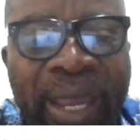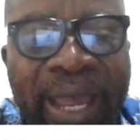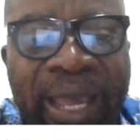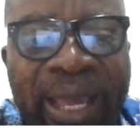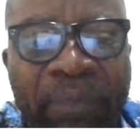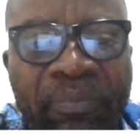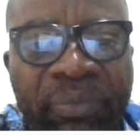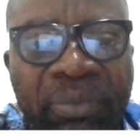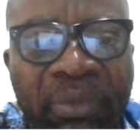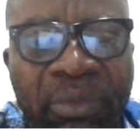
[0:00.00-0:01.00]

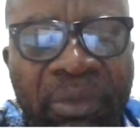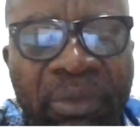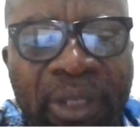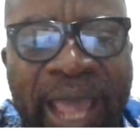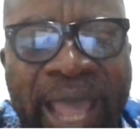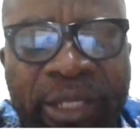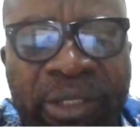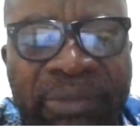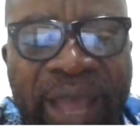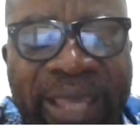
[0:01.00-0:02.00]
Um,
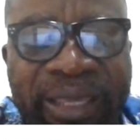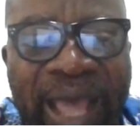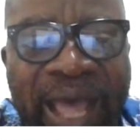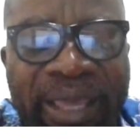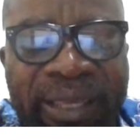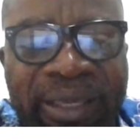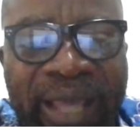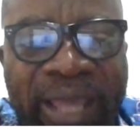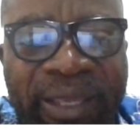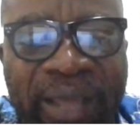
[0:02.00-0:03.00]
I, I, I,
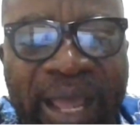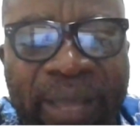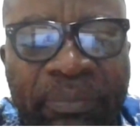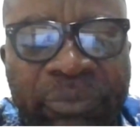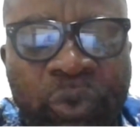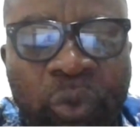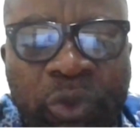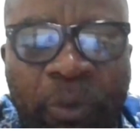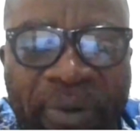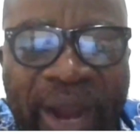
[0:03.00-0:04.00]
I, I am so
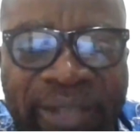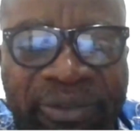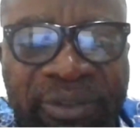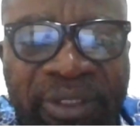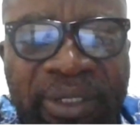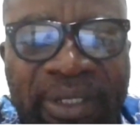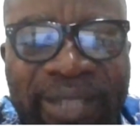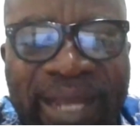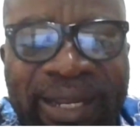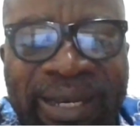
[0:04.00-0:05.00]
surprised
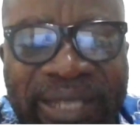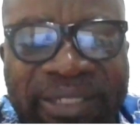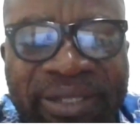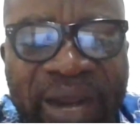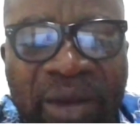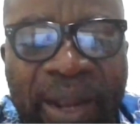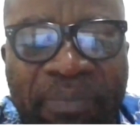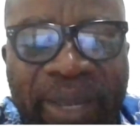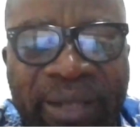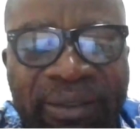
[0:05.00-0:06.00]
that the Nigerian
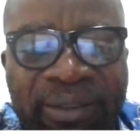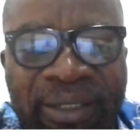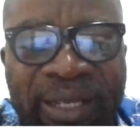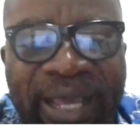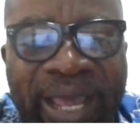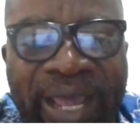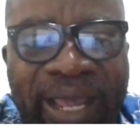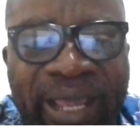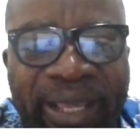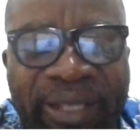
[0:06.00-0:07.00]
government
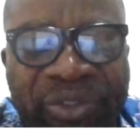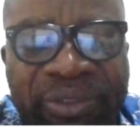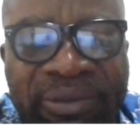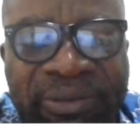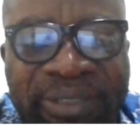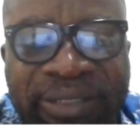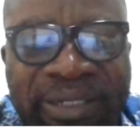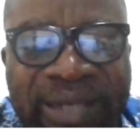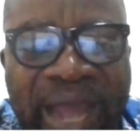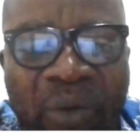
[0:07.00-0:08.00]
uh, is
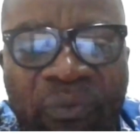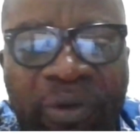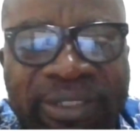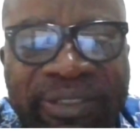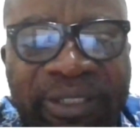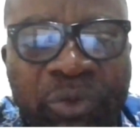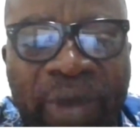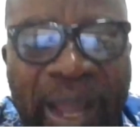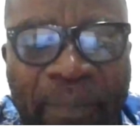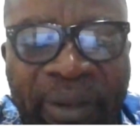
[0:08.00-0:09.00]
sitting down for this thing
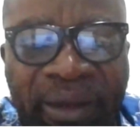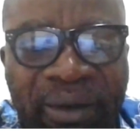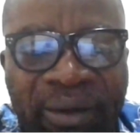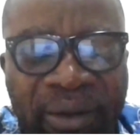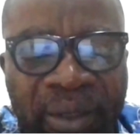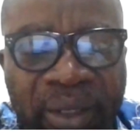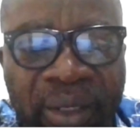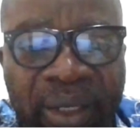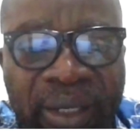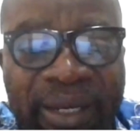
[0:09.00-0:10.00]
to happen.
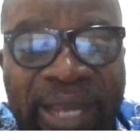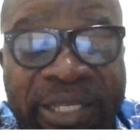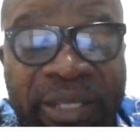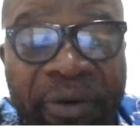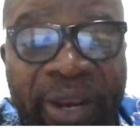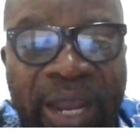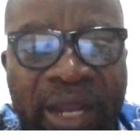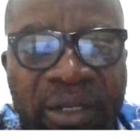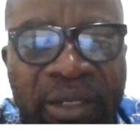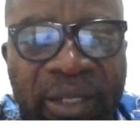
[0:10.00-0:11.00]

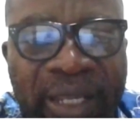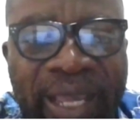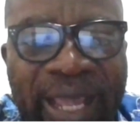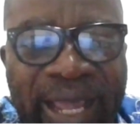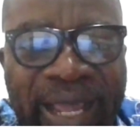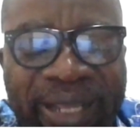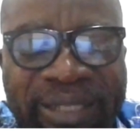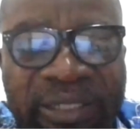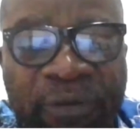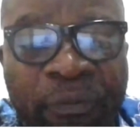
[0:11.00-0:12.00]
Nigeria uh,
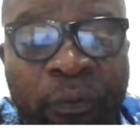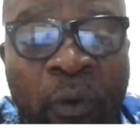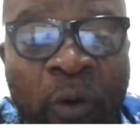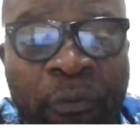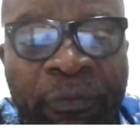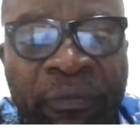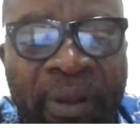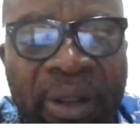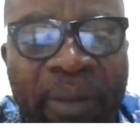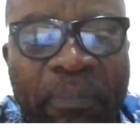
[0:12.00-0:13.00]
is the fourth
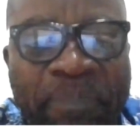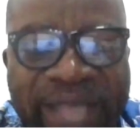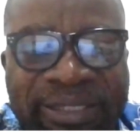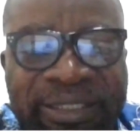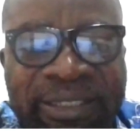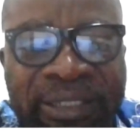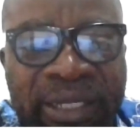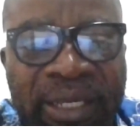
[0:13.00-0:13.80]
best